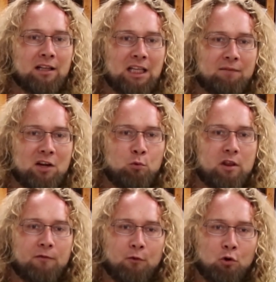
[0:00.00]
living
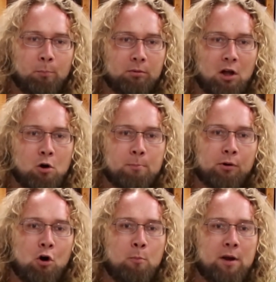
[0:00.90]
with full-blown
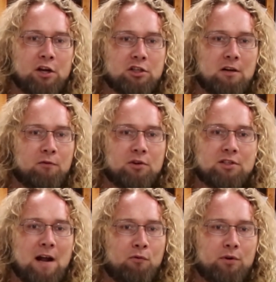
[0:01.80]
prohibition for
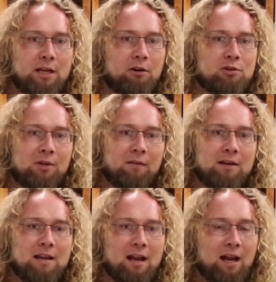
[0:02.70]
several years or even
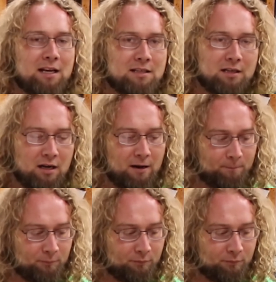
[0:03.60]
decades to come.